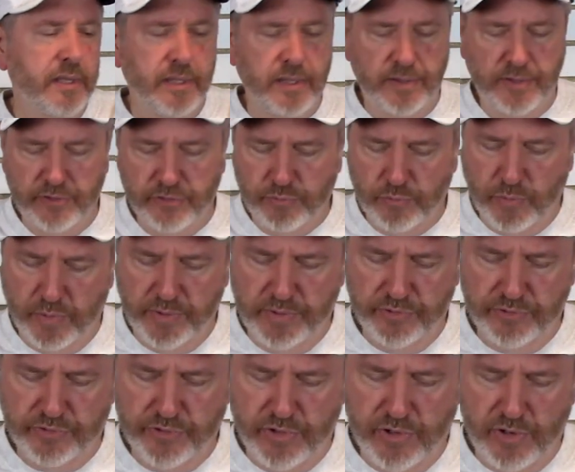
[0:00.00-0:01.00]
This one
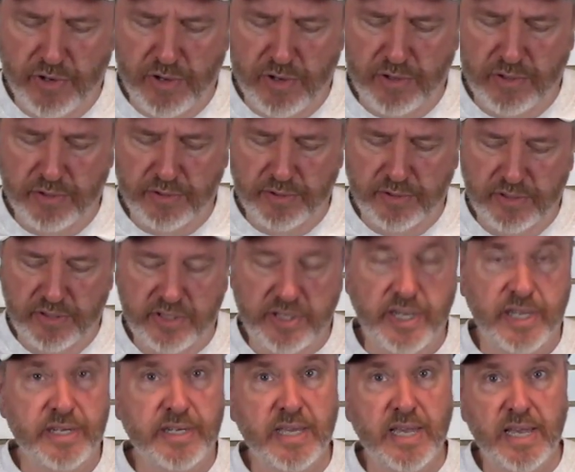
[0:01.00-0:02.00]
is called
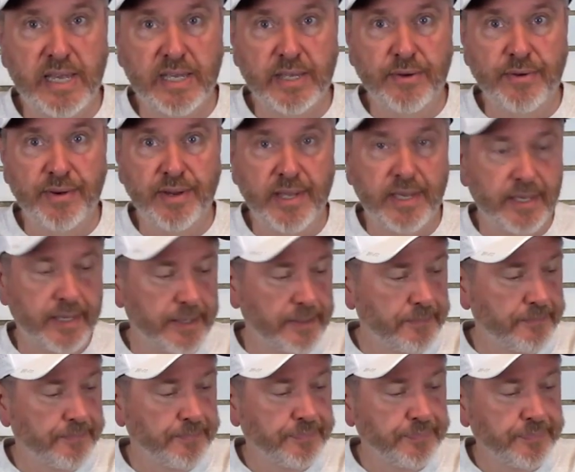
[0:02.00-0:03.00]
Dead Guy Gray.
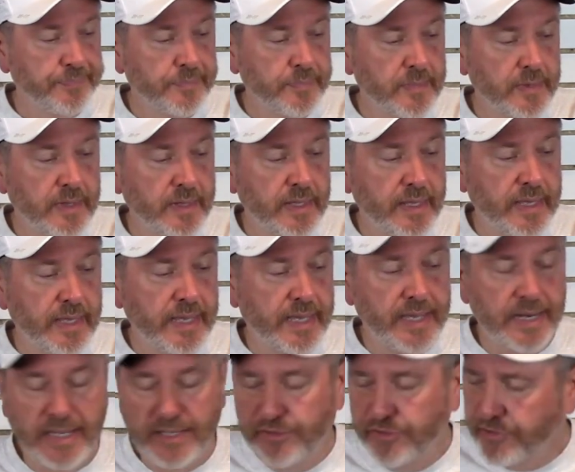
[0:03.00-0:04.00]

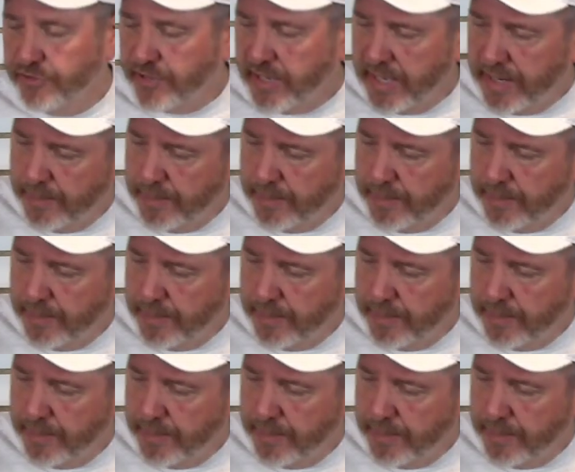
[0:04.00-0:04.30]
And I just kind